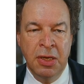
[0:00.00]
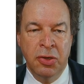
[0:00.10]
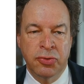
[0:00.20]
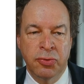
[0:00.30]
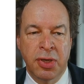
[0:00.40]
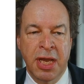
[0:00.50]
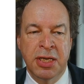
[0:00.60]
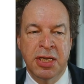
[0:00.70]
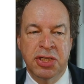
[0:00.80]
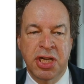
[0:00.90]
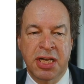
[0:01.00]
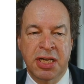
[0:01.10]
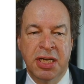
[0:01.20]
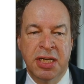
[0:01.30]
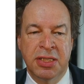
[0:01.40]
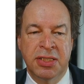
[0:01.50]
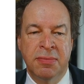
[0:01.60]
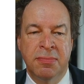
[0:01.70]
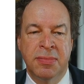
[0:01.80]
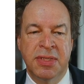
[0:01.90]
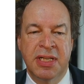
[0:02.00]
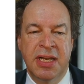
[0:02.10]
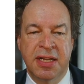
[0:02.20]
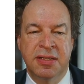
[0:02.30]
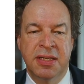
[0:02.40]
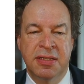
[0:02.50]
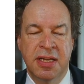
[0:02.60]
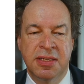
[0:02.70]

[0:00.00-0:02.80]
So you can check some selected